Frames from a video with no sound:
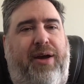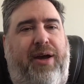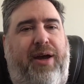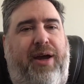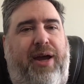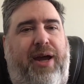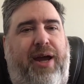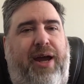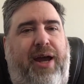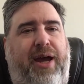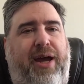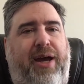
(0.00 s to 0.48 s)

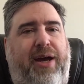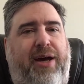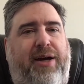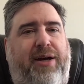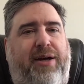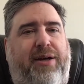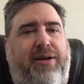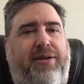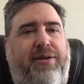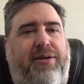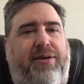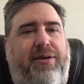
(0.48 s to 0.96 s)

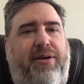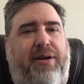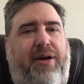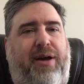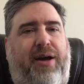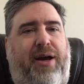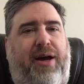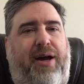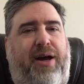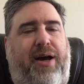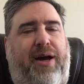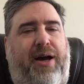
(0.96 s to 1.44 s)
and
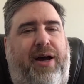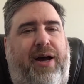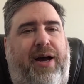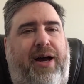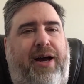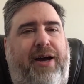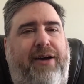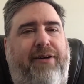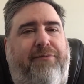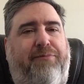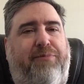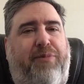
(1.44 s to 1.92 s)

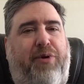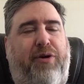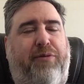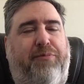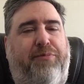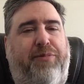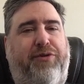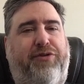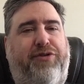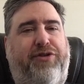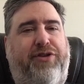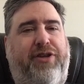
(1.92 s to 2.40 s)
I've
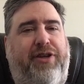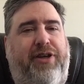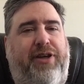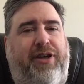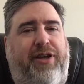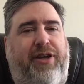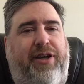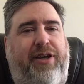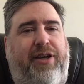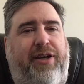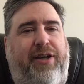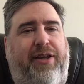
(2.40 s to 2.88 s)

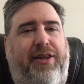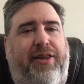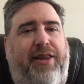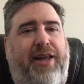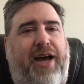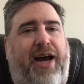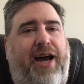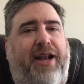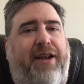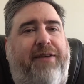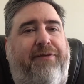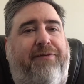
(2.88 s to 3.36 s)
purposely
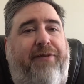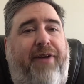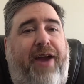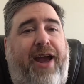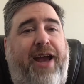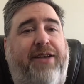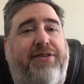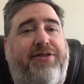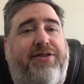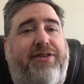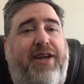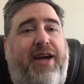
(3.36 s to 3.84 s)
not
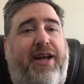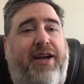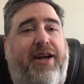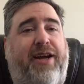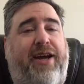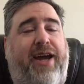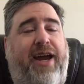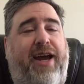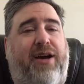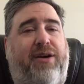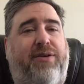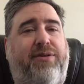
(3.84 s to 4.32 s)
advanced that
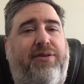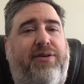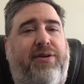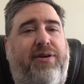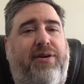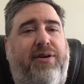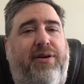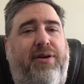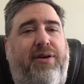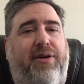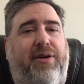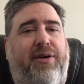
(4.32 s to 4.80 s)
account.
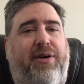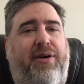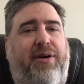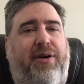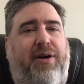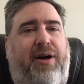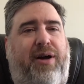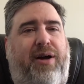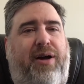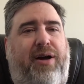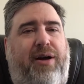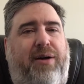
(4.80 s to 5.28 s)

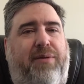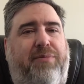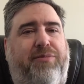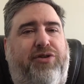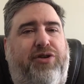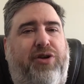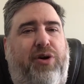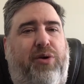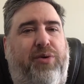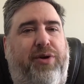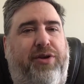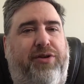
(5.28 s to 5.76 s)

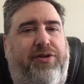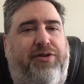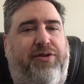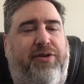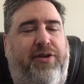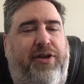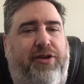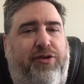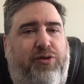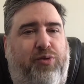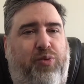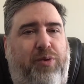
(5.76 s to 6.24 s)
So
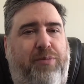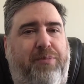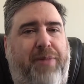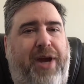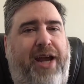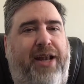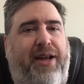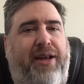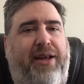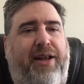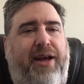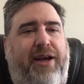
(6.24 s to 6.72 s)
it's
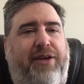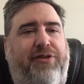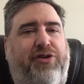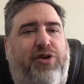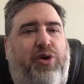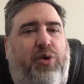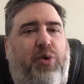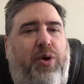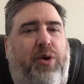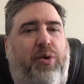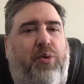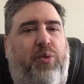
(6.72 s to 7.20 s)
remaining as a
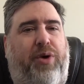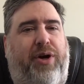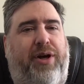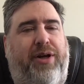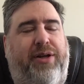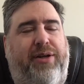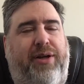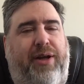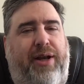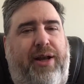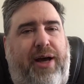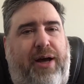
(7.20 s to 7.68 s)
career
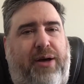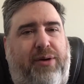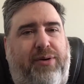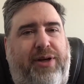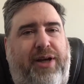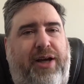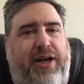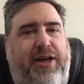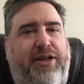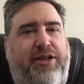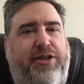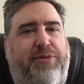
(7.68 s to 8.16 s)
one, and I'll
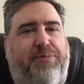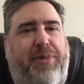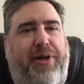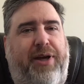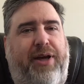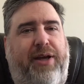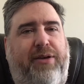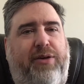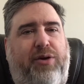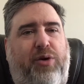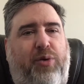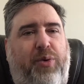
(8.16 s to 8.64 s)
kind of
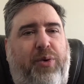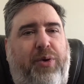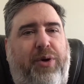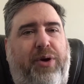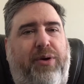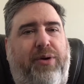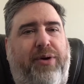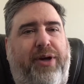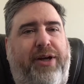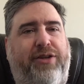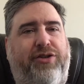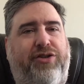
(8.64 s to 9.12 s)
explain
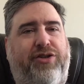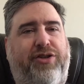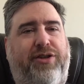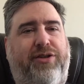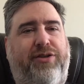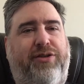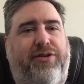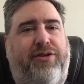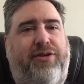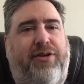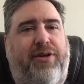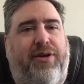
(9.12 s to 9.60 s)
career
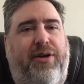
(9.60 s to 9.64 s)
engines